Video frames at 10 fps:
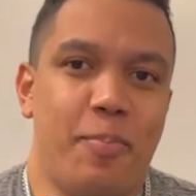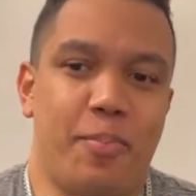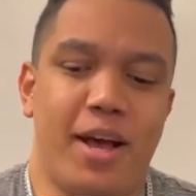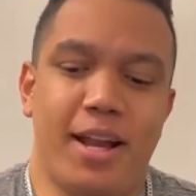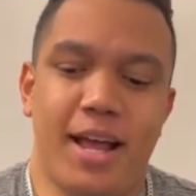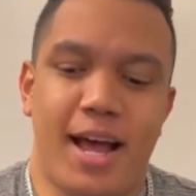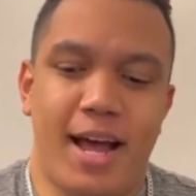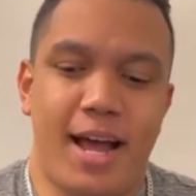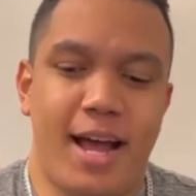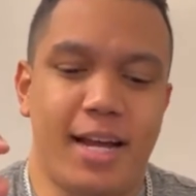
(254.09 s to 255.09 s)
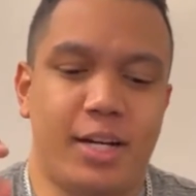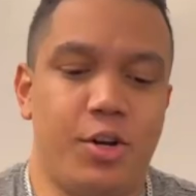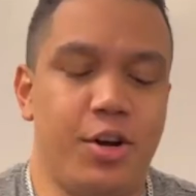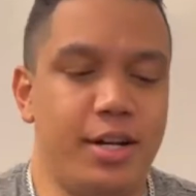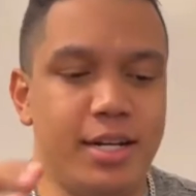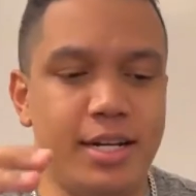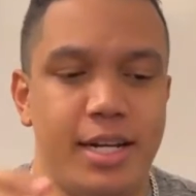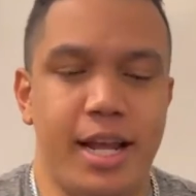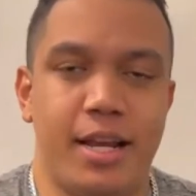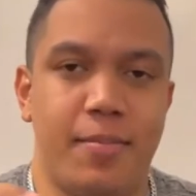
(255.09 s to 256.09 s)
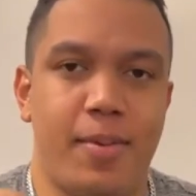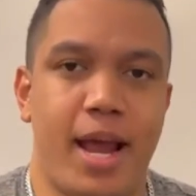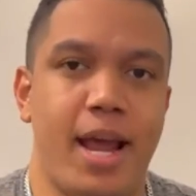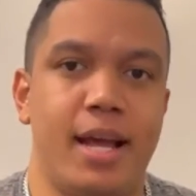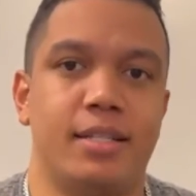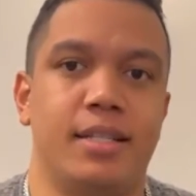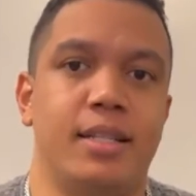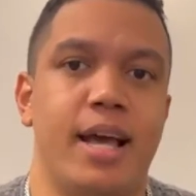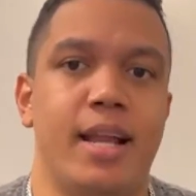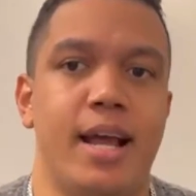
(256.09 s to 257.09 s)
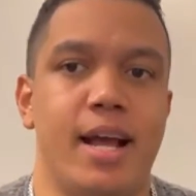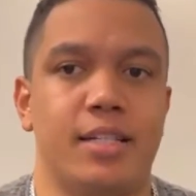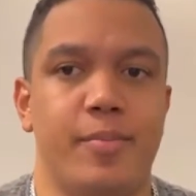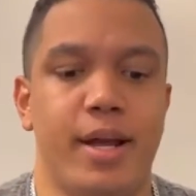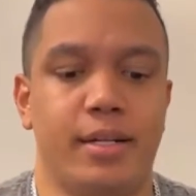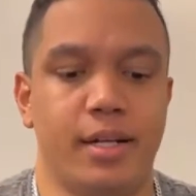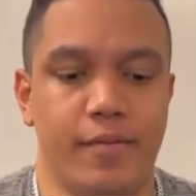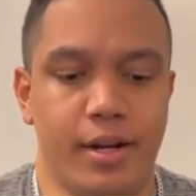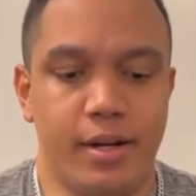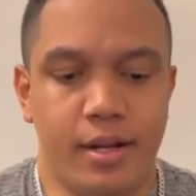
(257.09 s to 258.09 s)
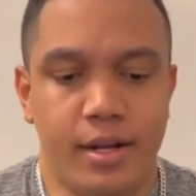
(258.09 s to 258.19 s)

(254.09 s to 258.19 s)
but I couldn't get past that aspect of it.